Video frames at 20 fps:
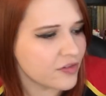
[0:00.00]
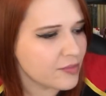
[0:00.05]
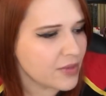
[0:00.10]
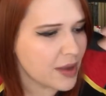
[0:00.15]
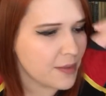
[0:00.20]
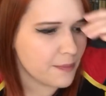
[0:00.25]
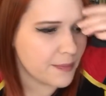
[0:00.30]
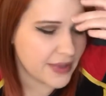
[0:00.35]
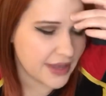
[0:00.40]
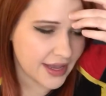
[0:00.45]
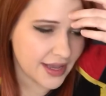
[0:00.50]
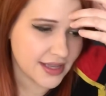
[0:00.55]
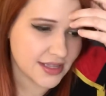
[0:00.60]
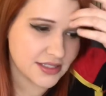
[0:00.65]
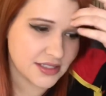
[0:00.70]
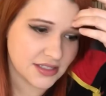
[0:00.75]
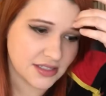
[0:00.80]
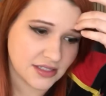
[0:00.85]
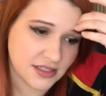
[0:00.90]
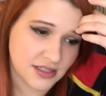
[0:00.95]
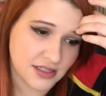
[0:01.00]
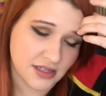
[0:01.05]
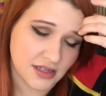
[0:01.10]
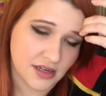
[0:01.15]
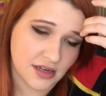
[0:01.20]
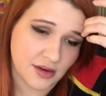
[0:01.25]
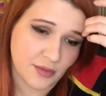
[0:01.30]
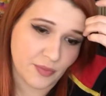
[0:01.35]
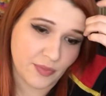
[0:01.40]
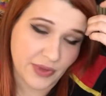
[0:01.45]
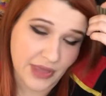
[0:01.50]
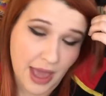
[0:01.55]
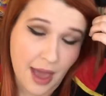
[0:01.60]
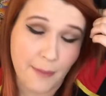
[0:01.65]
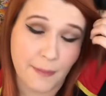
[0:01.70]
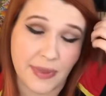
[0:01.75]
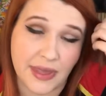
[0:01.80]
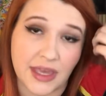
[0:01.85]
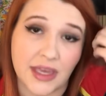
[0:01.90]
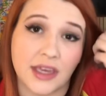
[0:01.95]
my biggest
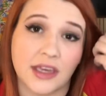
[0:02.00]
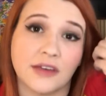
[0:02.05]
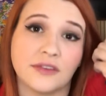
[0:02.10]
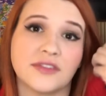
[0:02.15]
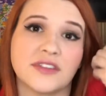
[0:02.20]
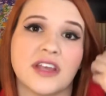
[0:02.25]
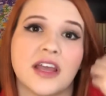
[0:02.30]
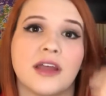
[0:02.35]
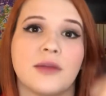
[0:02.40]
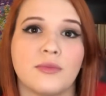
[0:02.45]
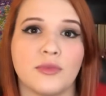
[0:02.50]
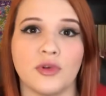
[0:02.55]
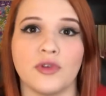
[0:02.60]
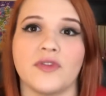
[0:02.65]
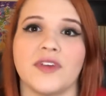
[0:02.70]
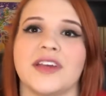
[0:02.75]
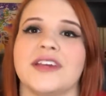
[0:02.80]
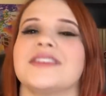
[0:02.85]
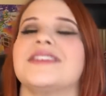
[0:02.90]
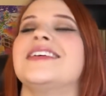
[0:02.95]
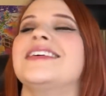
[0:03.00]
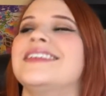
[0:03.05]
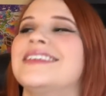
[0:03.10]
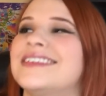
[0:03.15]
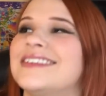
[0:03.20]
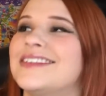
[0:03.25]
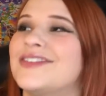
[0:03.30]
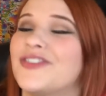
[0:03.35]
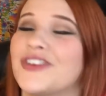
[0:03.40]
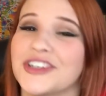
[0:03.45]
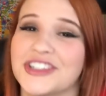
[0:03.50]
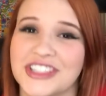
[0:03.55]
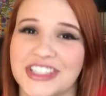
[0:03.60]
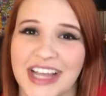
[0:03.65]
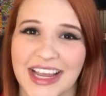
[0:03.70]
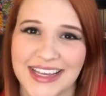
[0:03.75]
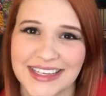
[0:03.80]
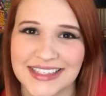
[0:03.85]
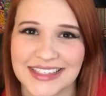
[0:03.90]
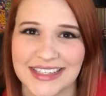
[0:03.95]
pet peeves in movies for
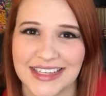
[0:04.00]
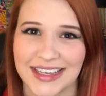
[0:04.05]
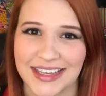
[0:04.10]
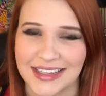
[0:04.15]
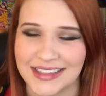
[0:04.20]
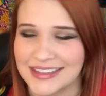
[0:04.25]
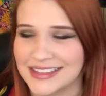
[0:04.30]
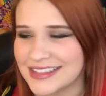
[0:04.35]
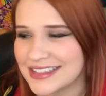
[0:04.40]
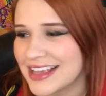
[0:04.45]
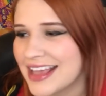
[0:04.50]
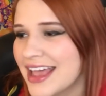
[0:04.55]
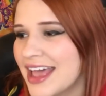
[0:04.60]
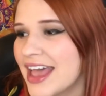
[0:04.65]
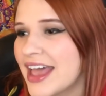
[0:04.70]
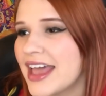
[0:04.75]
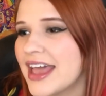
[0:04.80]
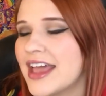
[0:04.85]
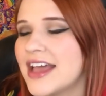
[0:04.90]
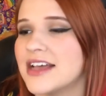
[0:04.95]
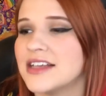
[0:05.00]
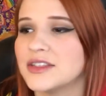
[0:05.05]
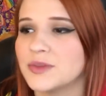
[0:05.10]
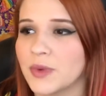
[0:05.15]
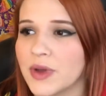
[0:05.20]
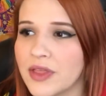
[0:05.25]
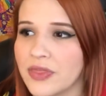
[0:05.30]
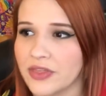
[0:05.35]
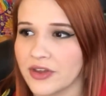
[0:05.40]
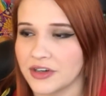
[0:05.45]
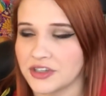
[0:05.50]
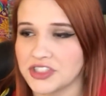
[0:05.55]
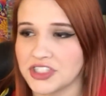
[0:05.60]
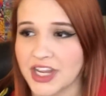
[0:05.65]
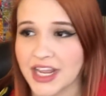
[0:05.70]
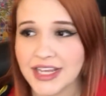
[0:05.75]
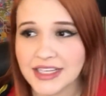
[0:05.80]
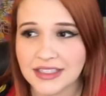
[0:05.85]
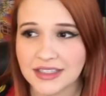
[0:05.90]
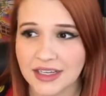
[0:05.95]
chase scenes is when they're
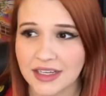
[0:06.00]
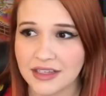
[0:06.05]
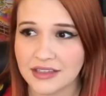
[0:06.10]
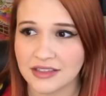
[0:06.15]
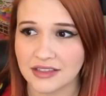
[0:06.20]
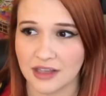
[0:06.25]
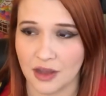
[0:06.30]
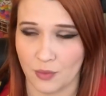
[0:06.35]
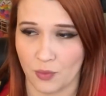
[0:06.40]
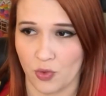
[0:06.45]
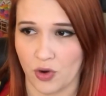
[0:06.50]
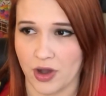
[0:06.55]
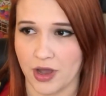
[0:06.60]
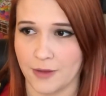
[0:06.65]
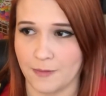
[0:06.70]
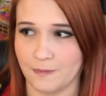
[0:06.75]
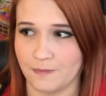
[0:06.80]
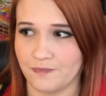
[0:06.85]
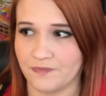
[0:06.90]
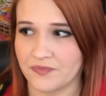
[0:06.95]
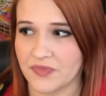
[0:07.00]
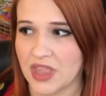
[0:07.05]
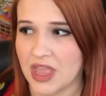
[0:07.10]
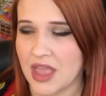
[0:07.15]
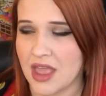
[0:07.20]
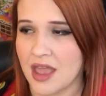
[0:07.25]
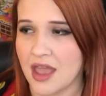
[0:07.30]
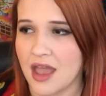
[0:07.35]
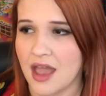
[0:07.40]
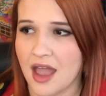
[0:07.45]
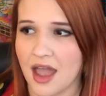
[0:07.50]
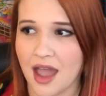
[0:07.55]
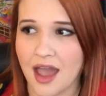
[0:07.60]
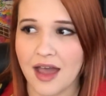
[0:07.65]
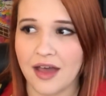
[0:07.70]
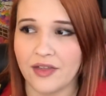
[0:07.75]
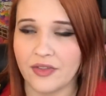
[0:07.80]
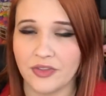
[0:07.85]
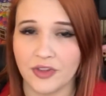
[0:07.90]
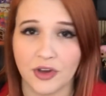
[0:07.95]
chasing someone
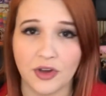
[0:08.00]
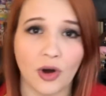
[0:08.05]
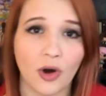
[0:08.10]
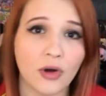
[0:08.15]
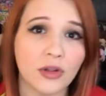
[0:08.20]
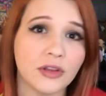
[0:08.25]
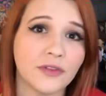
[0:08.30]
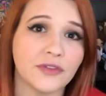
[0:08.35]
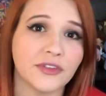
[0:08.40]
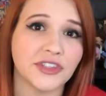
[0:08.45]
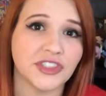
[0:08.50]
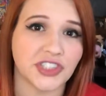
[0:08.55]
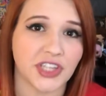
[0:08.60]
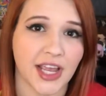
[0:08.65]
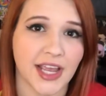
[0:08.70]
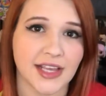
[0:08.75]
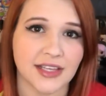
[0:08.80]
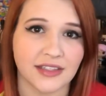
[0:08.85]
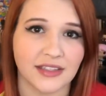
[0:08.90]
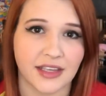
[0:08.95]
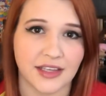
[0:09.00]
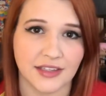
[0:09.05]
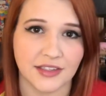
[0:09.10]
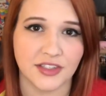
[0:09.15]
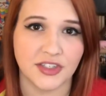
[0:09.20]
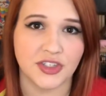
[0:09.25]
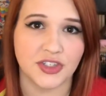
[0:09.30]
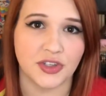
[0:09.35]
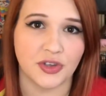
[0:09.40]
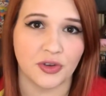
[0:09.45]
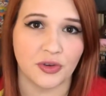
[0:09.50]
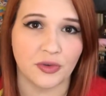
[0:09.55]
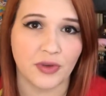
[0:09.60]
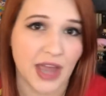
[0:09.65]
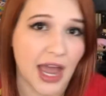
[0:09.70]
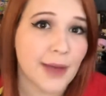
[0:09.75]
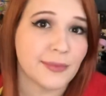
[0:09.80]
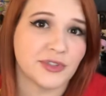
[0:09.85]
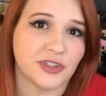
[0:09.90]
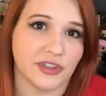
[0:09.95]
and the goal of the chase is to
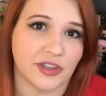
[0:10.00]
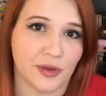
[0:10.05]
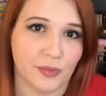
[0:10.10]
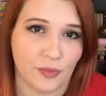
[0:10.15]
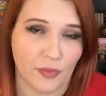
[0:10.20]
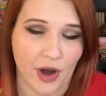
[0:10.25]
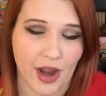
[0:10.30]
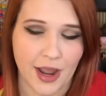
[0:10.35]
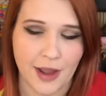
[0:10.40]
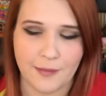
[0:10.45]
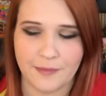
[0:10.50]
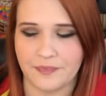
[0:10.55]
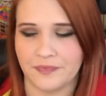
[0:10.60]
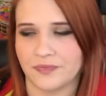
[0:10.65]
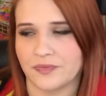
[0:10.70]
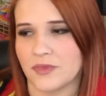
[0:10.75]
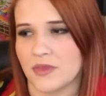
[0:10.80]
capture them, right?